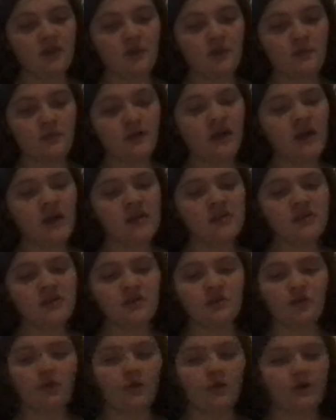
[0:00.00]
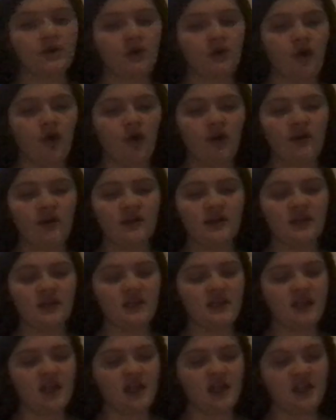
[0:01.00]
Praise the Lord, all ye
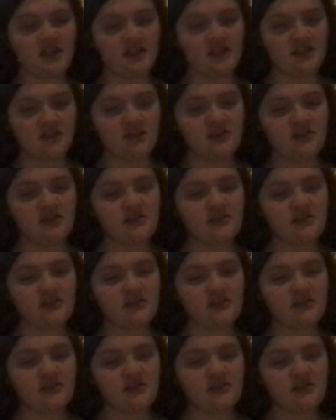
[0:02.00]
nations.